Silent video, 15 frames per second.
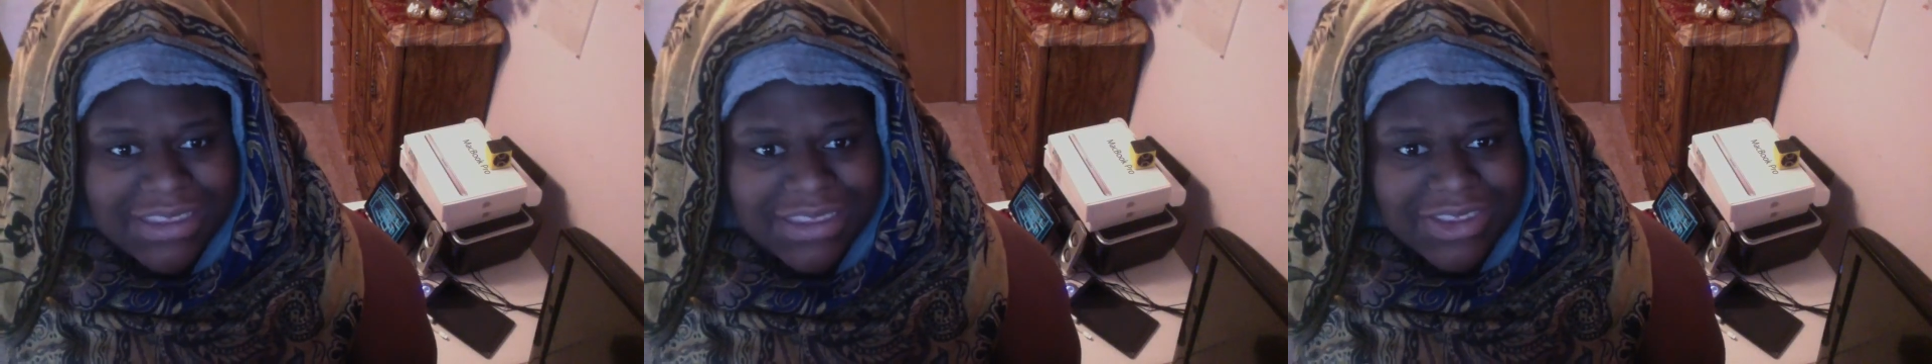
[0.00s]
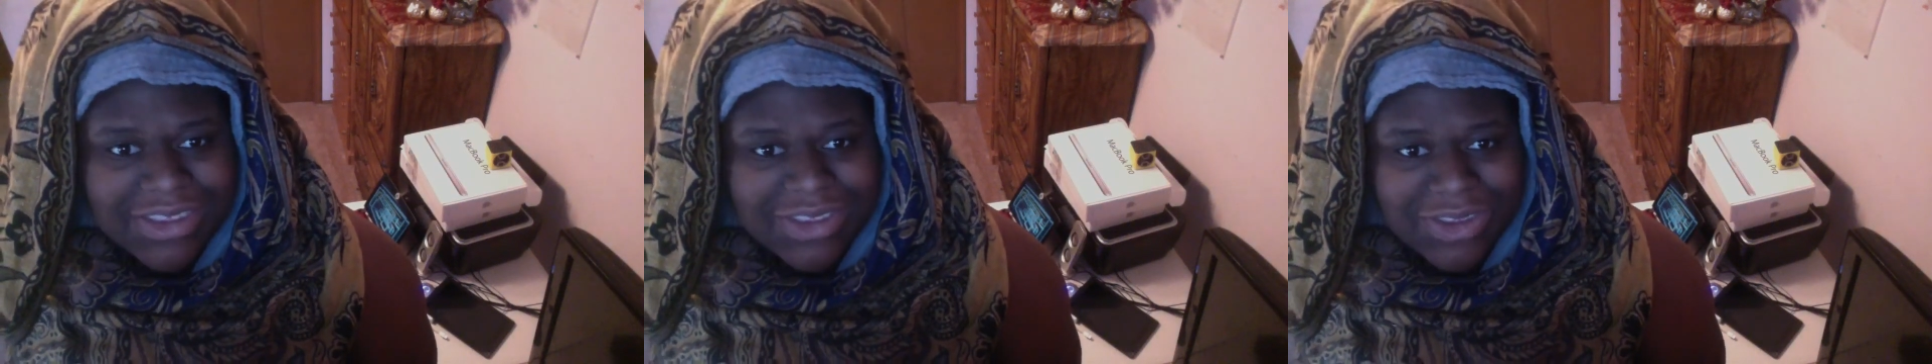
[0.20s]

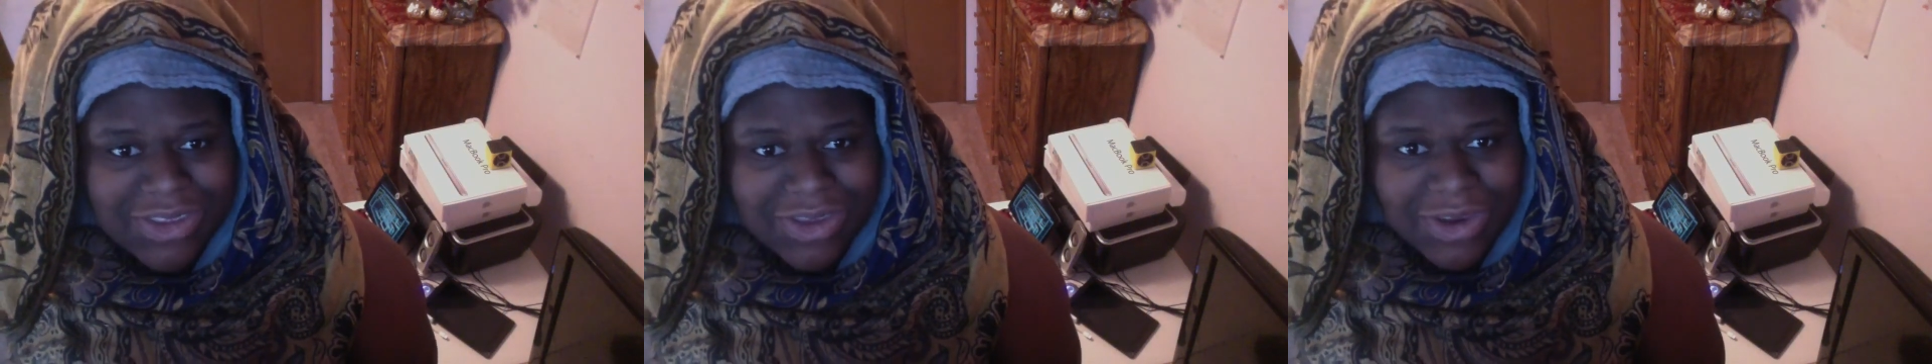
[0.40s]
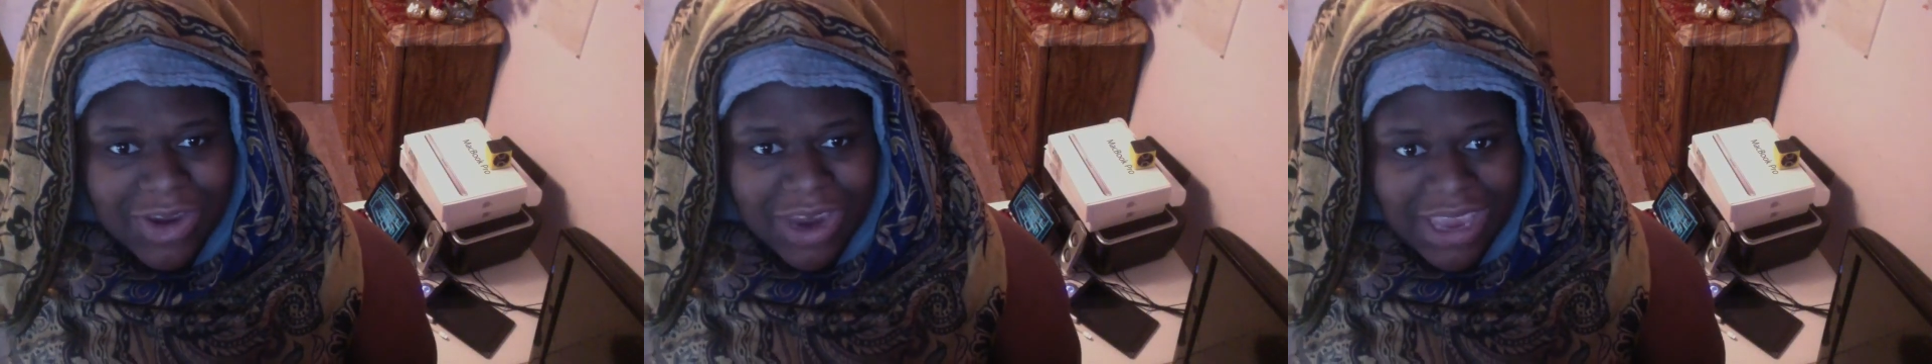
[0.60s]
and
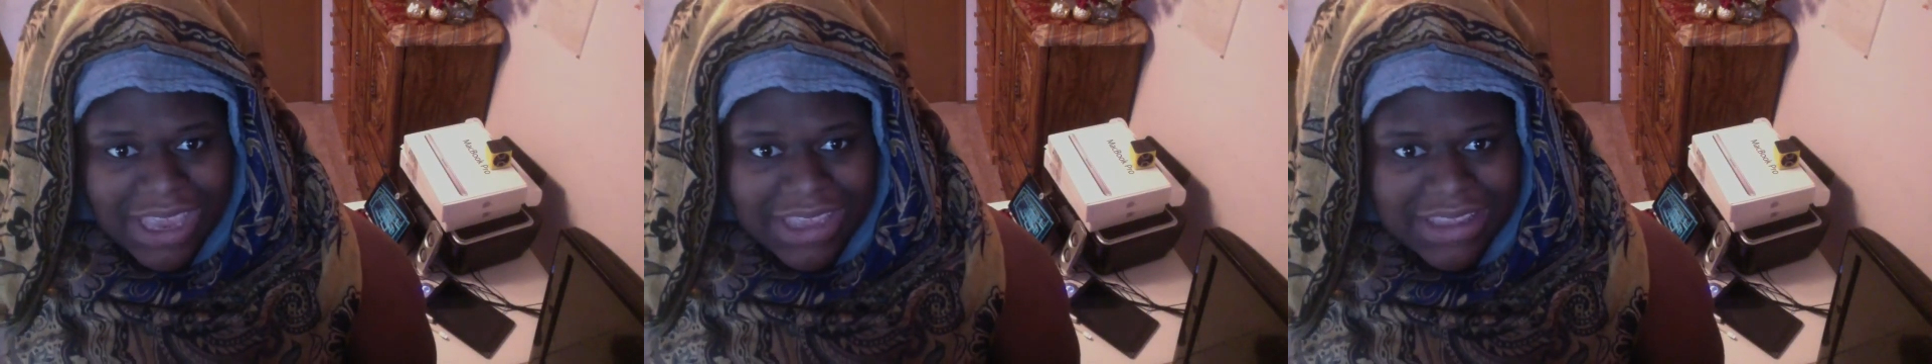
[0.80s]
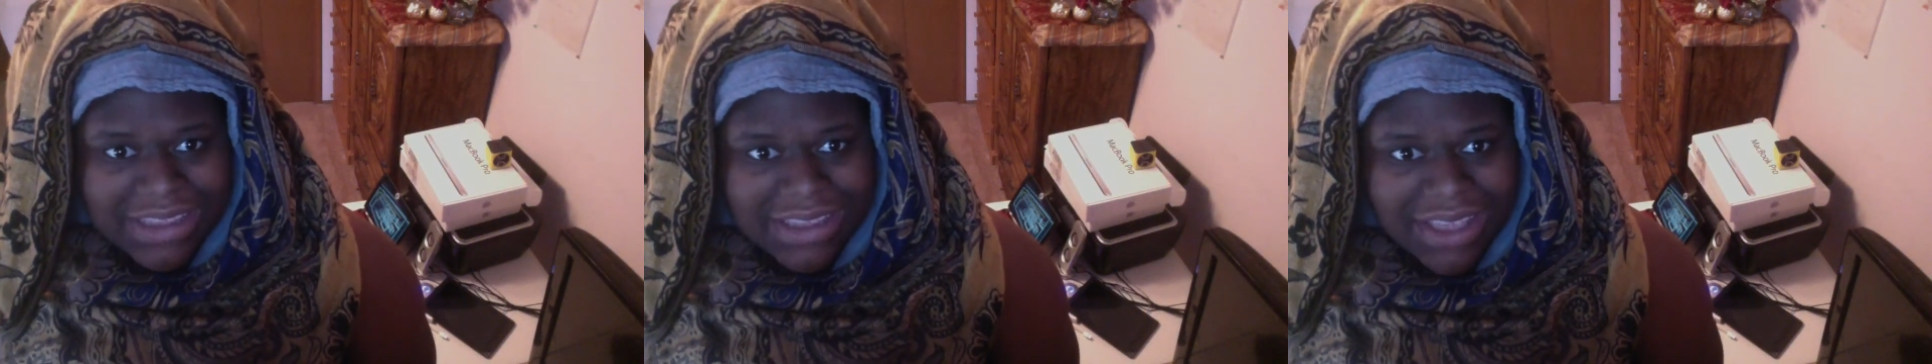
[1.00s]
sisters in
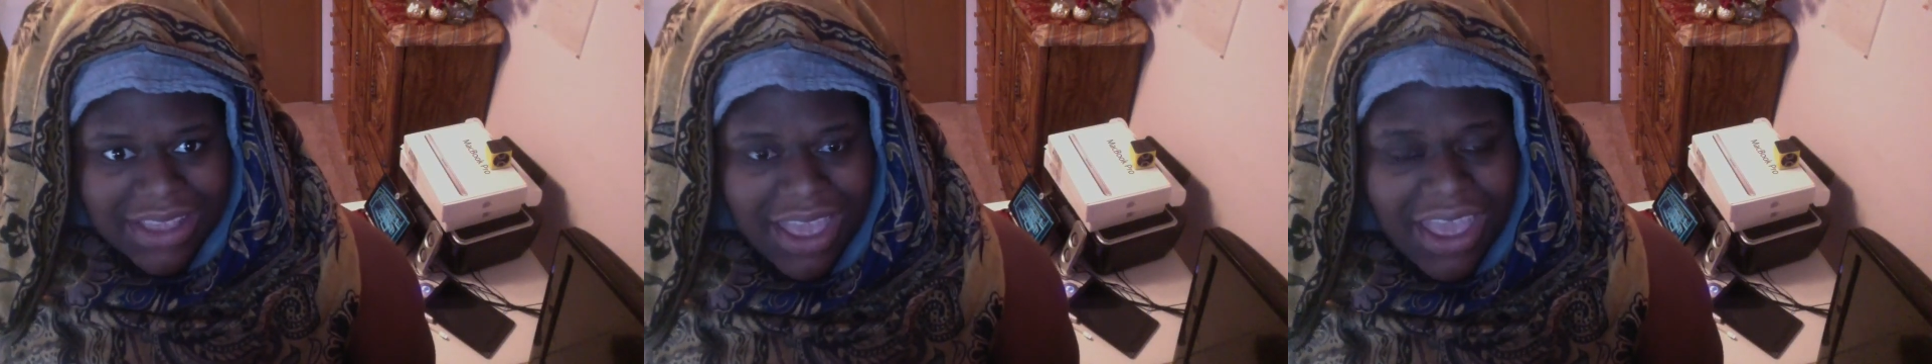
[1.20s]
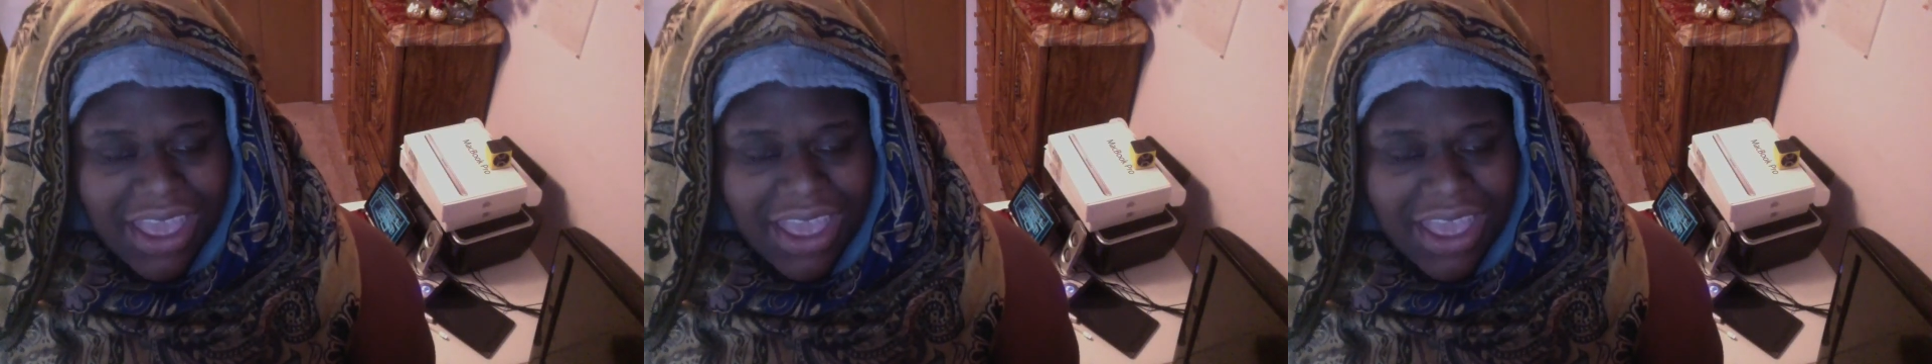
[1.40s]
Christ.